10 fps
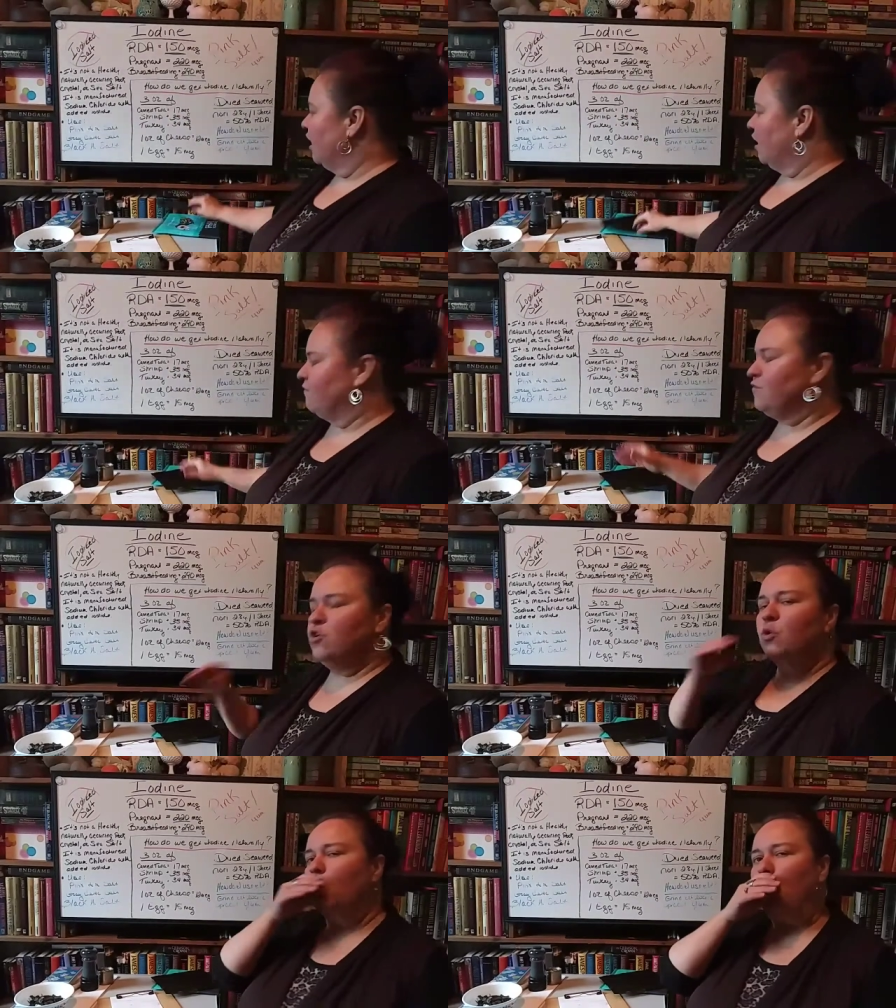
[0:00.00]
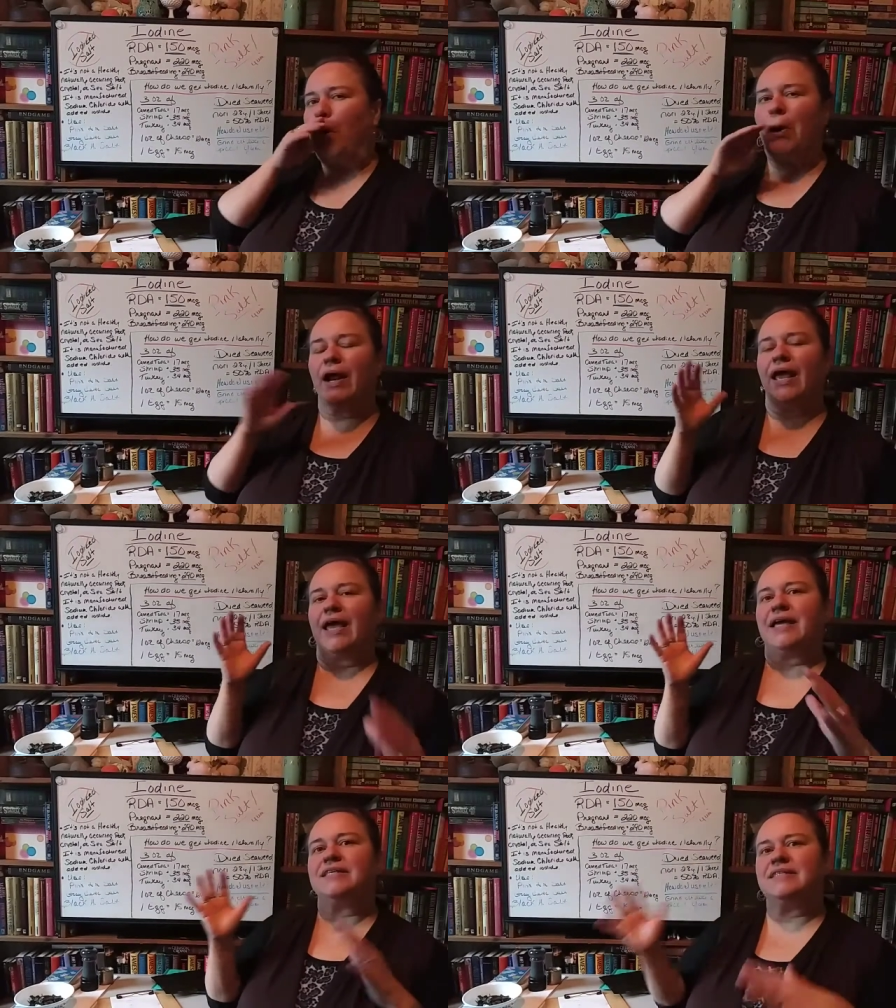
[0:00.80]
If you weren't
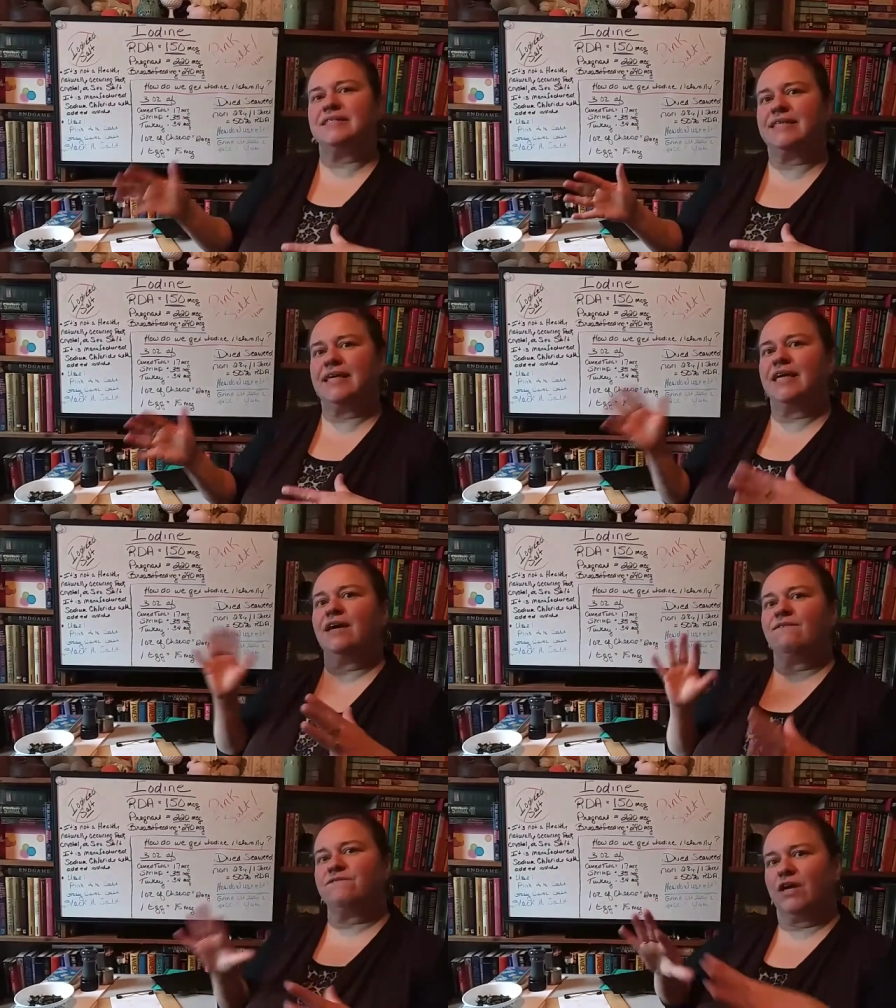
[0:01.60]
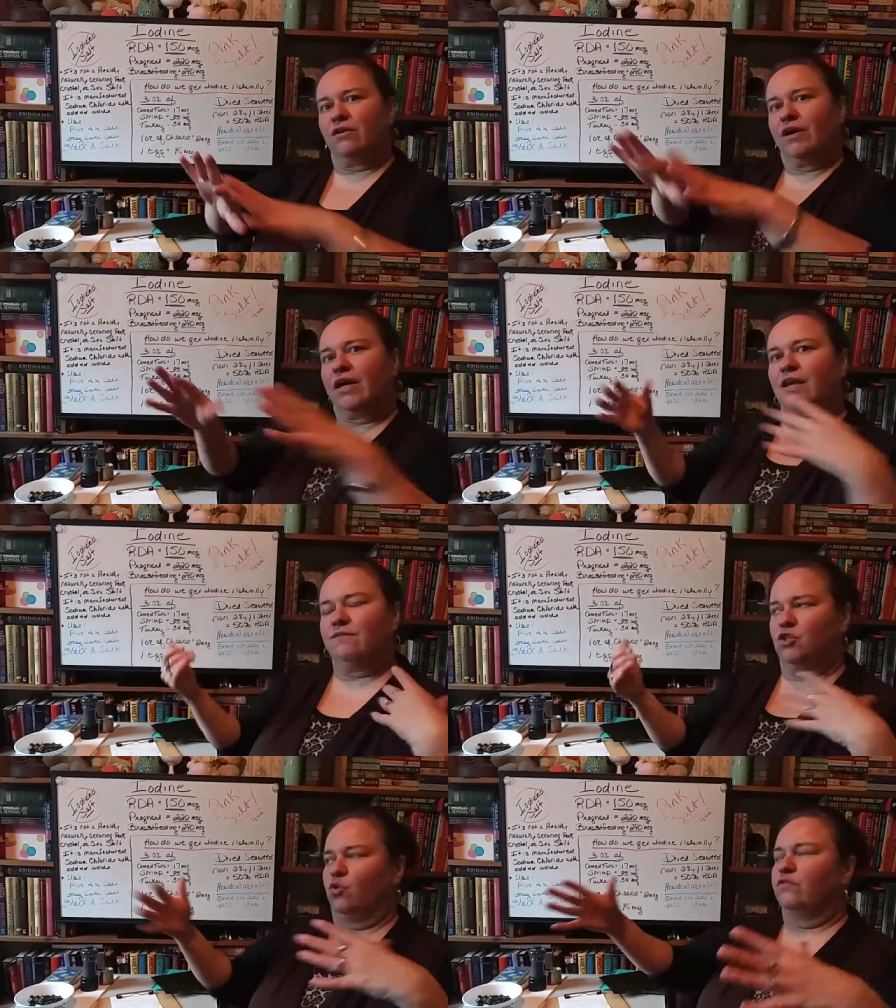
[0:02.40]
a seafaring individual,